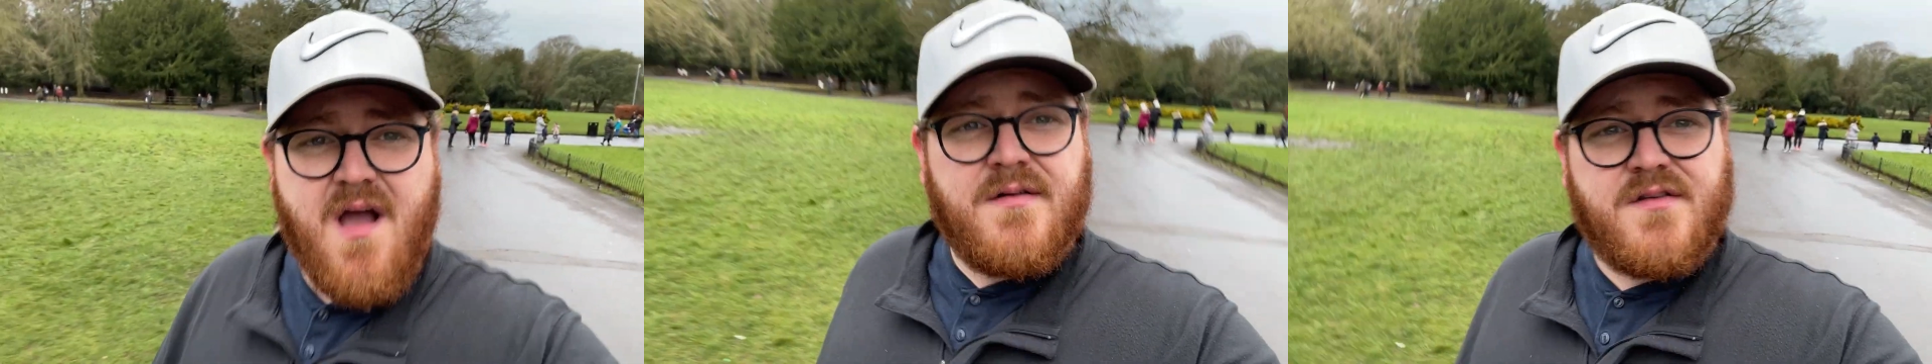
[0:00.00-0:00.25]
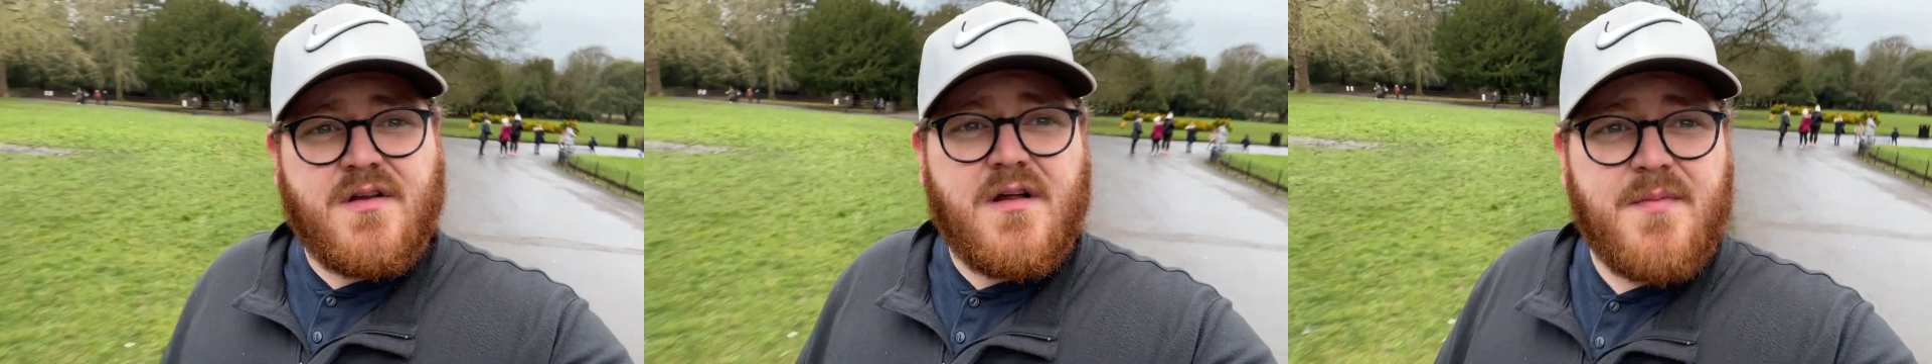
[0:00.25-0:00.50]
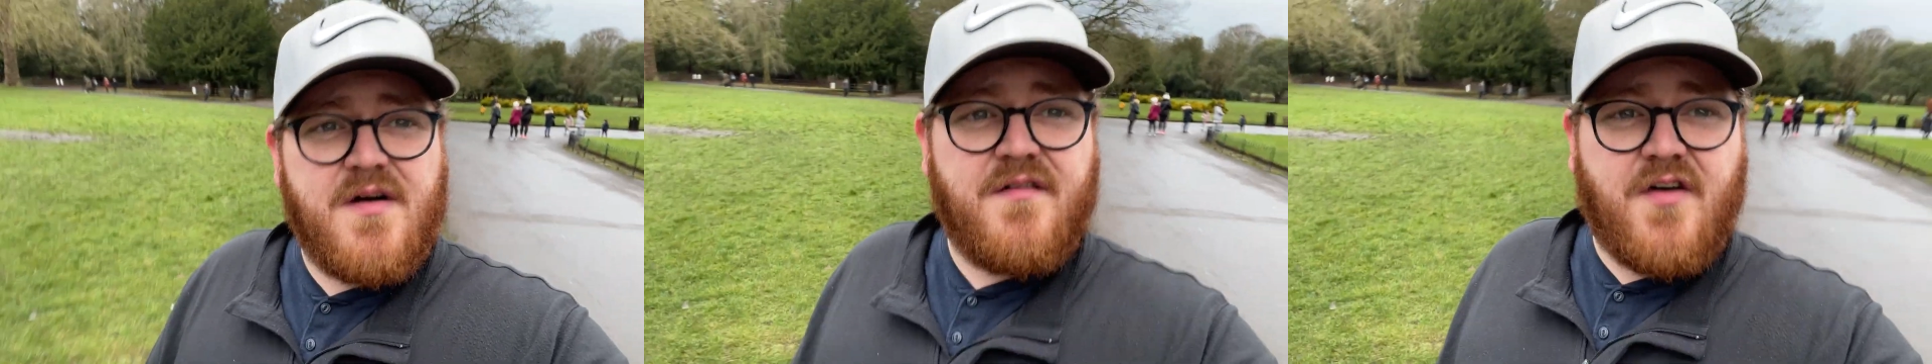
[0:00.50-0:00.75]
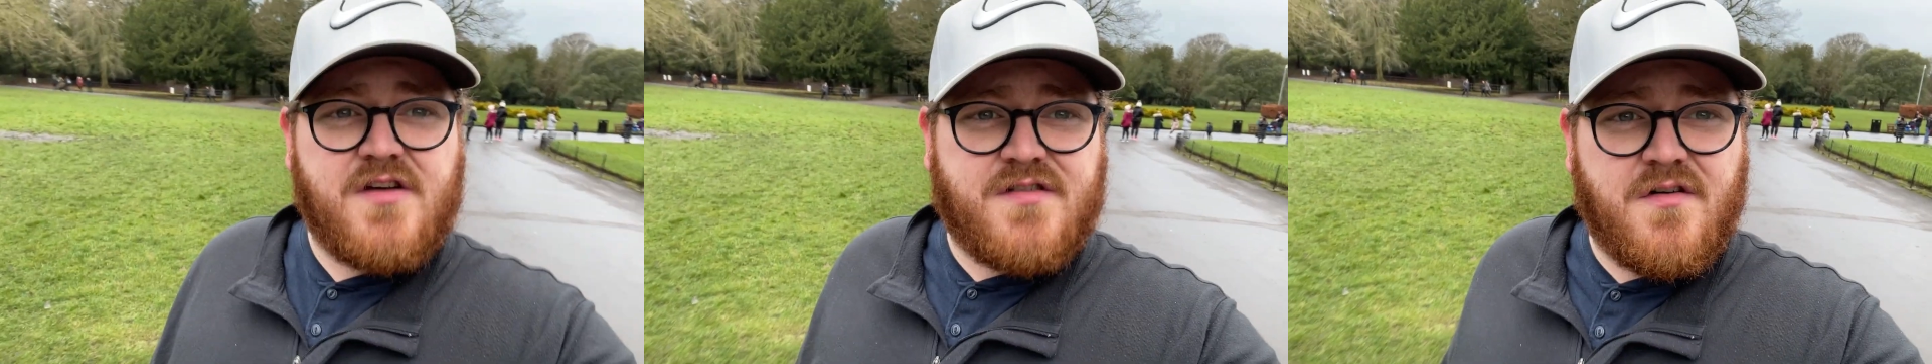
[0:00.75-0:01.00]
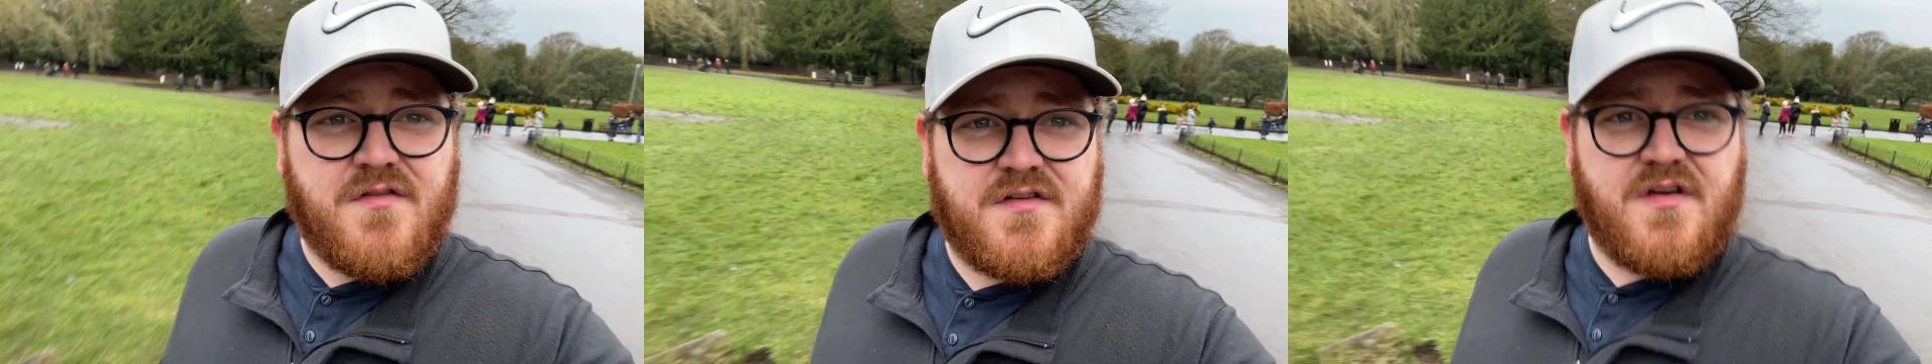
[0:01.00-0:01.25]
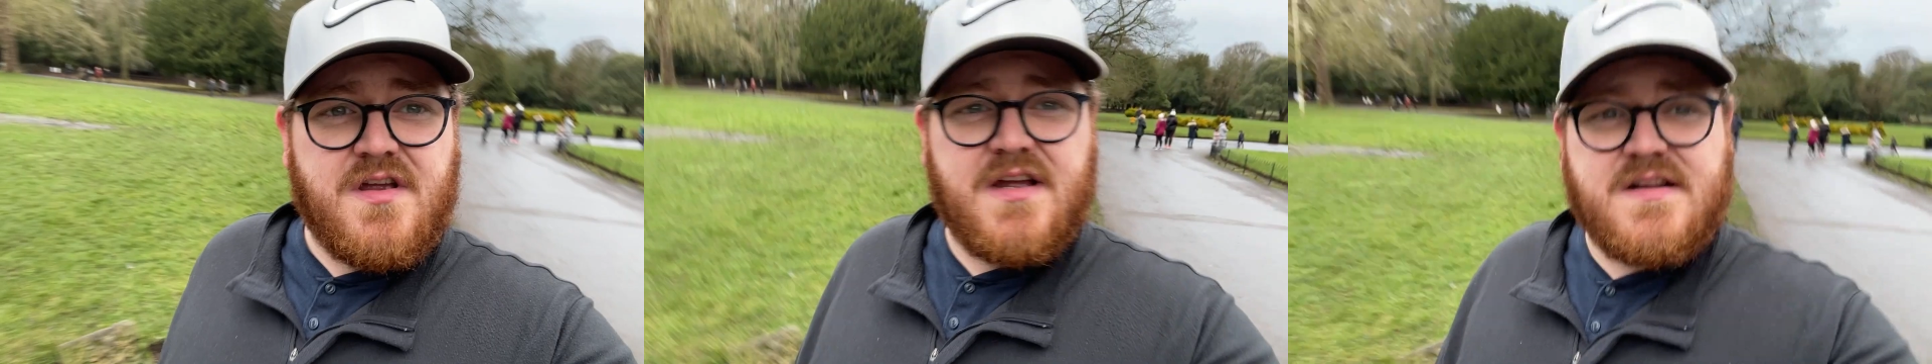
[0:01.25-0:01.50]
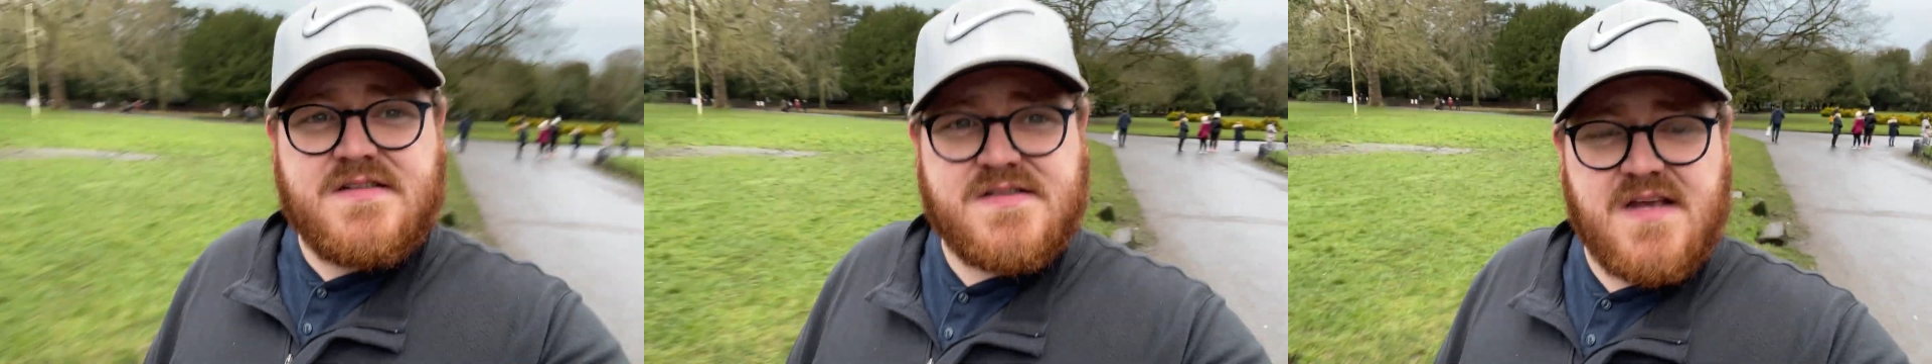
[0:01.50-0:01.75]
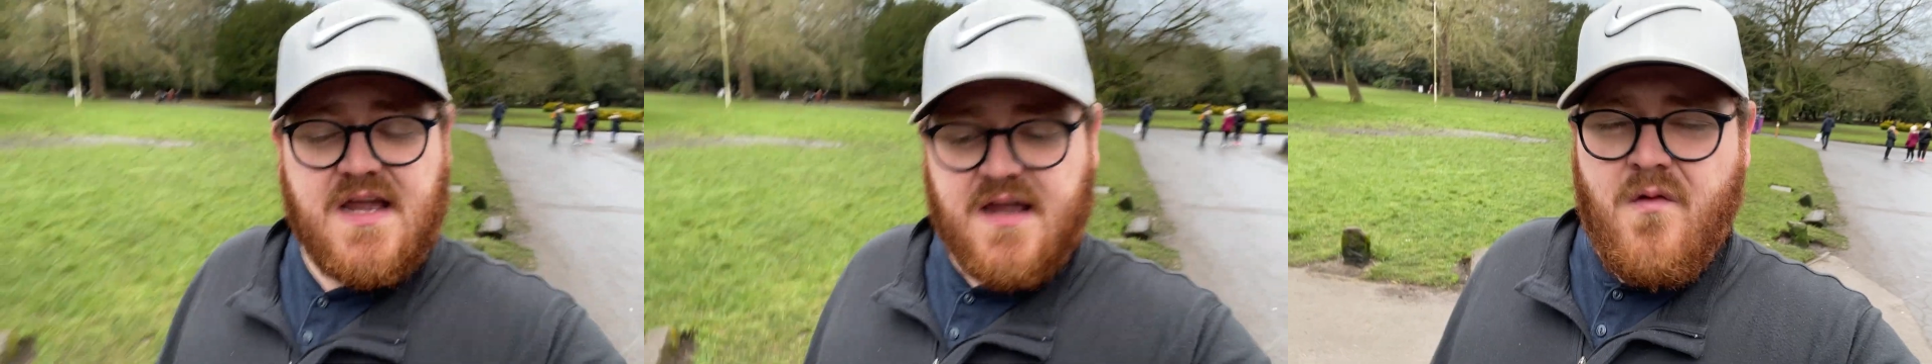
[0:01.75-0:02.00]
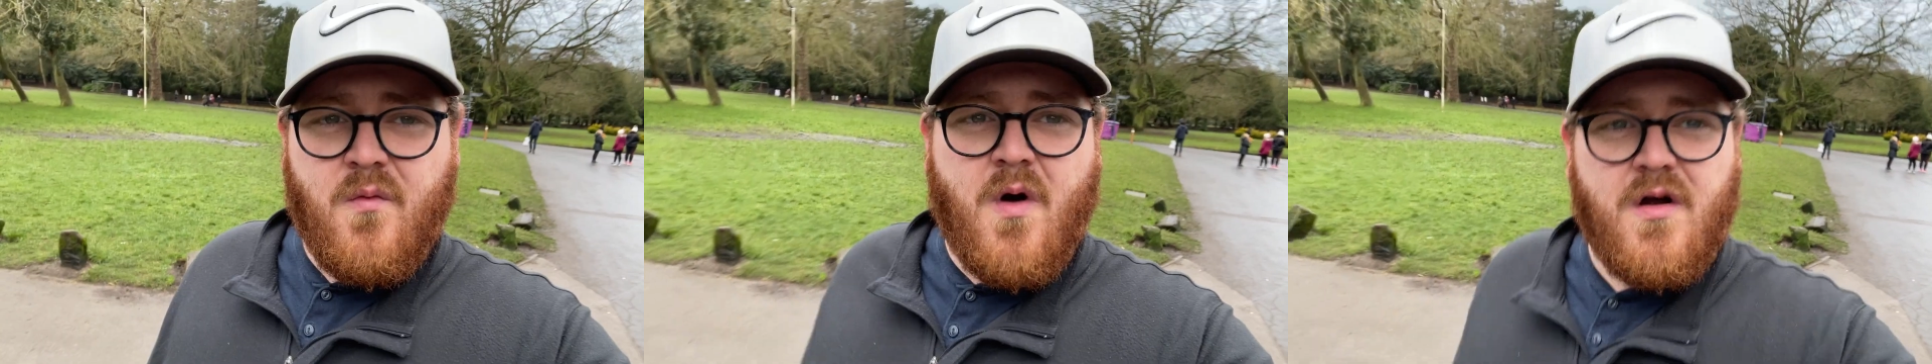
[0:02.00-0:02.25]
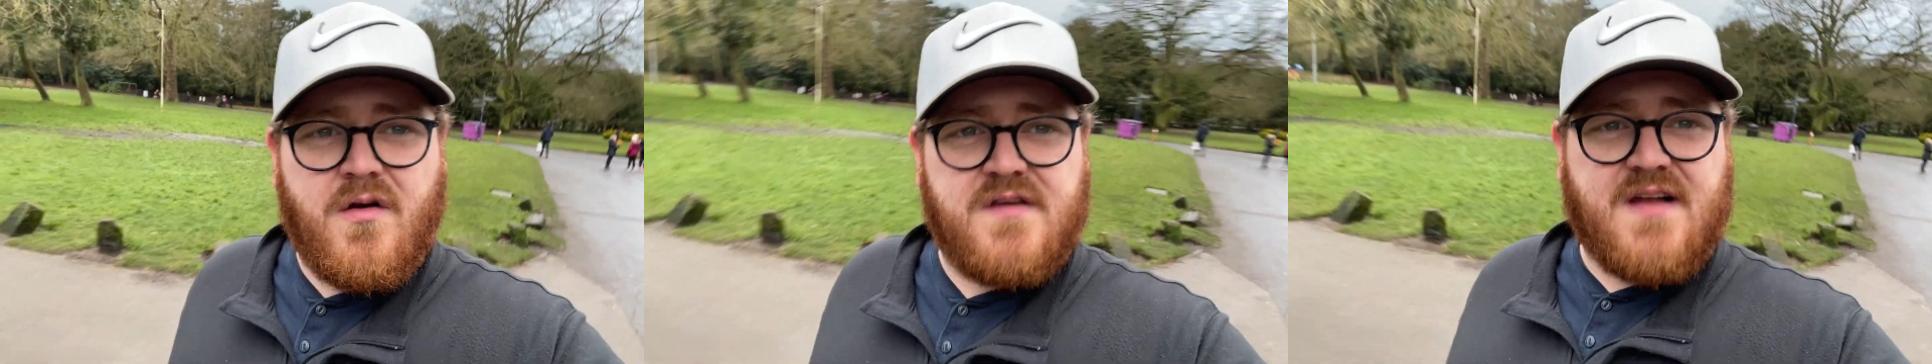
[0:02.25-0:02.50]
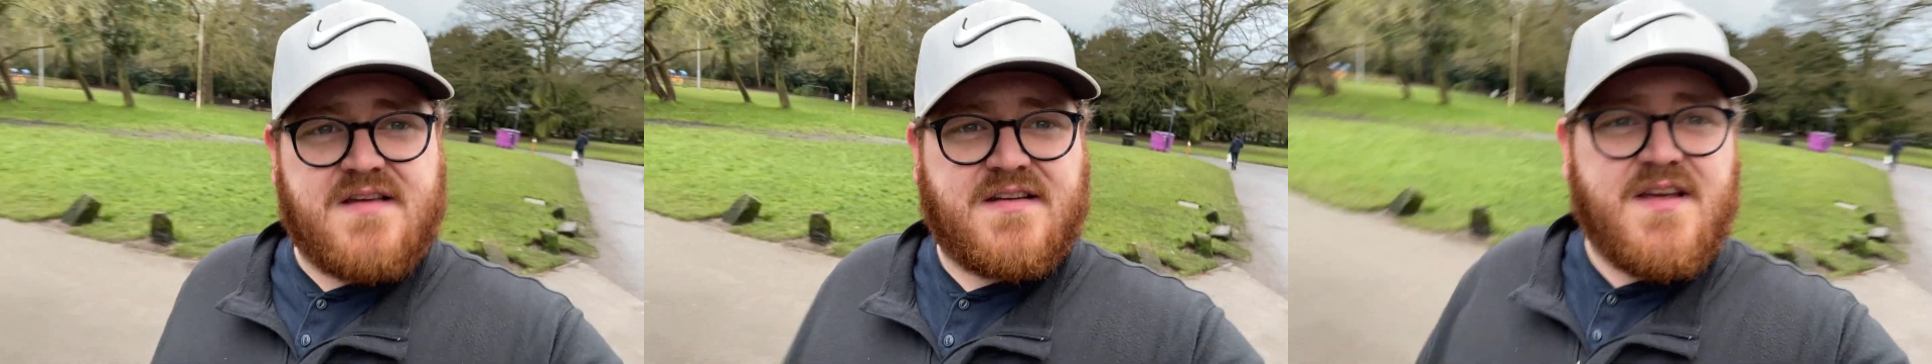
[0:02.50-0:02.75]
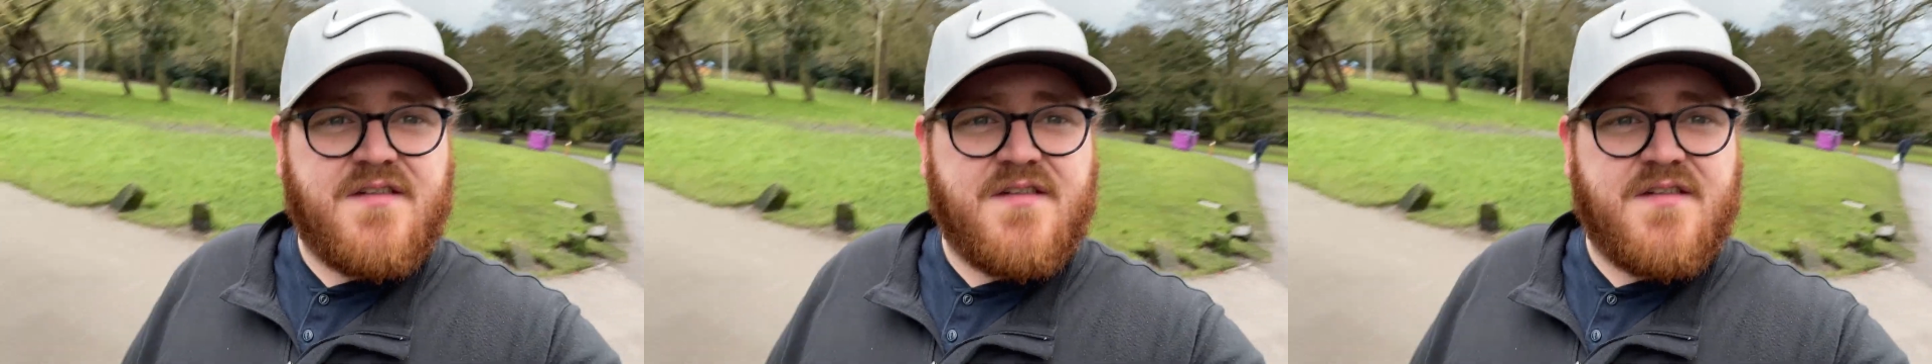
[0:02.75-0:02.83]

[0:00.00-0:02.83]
Do a little bit of voiceover so you can see what is actually